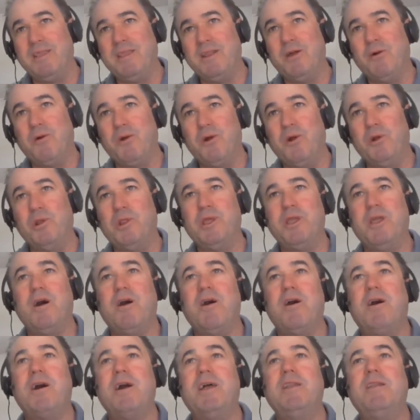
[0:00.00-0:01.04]
Early
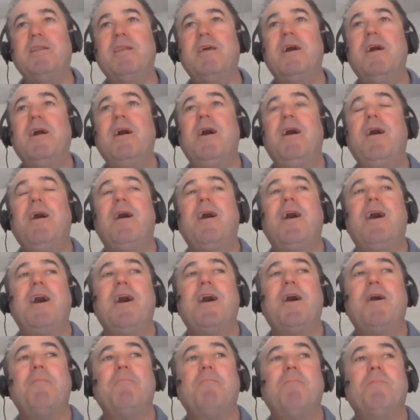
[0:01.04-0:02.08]
on,
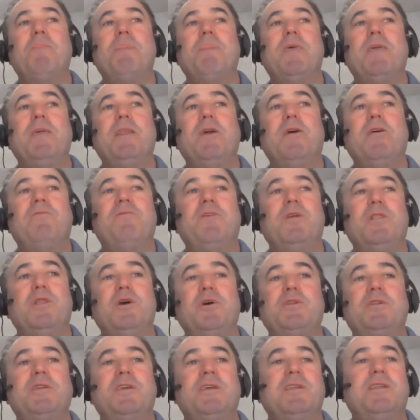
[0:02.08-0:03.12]
if you
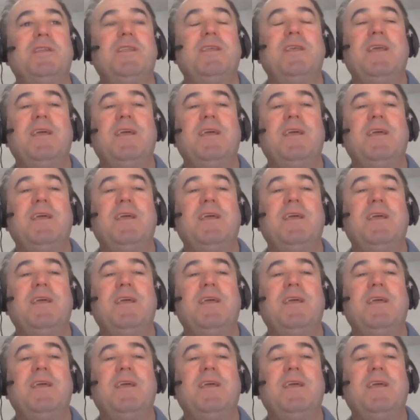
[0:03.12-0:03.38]
looked at